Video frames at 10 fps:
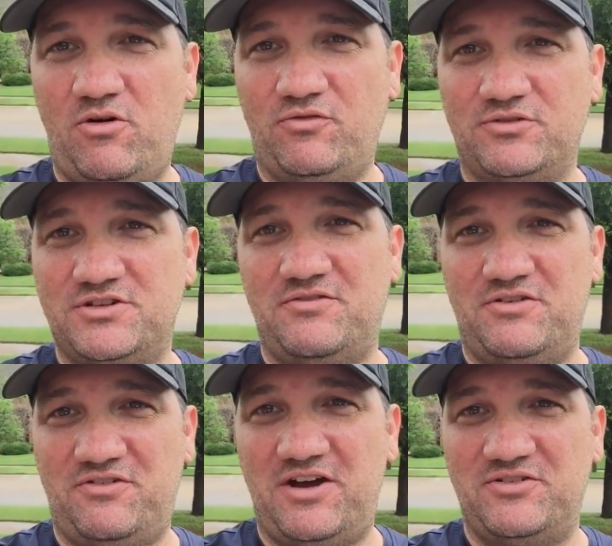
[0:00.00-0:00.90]
over
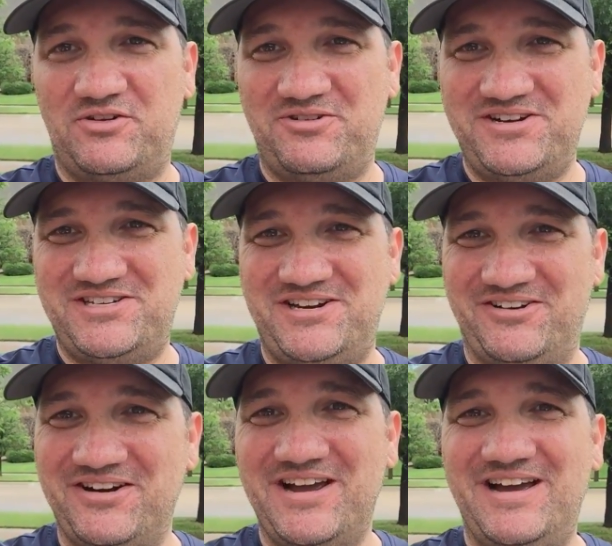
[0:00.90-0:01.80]
75 degrees
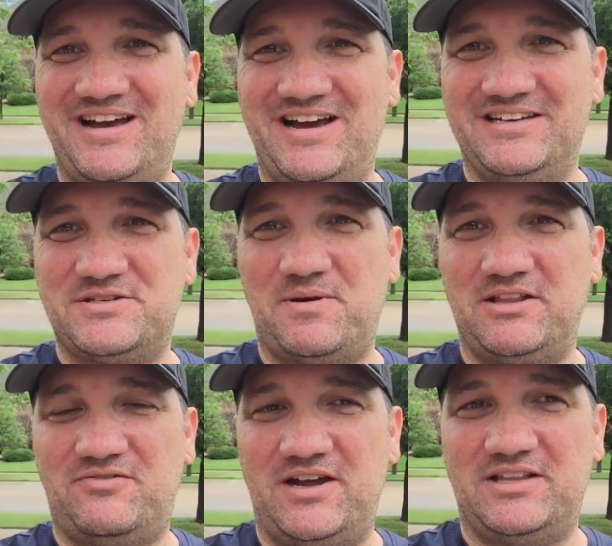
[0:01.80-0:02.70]
here,
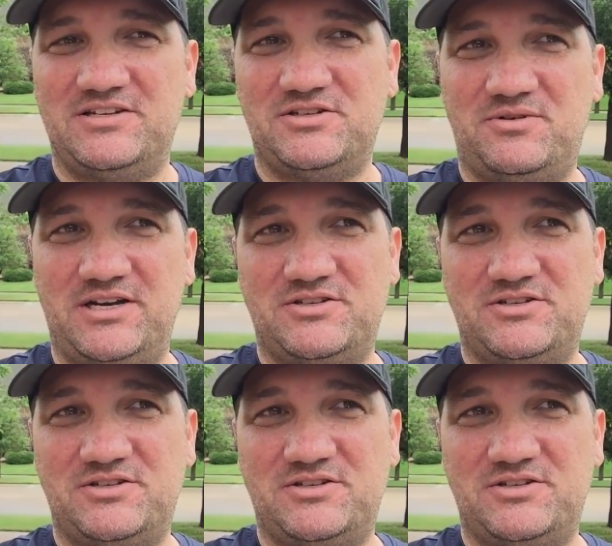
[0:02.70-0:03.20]
despite the fact that it's in the rain.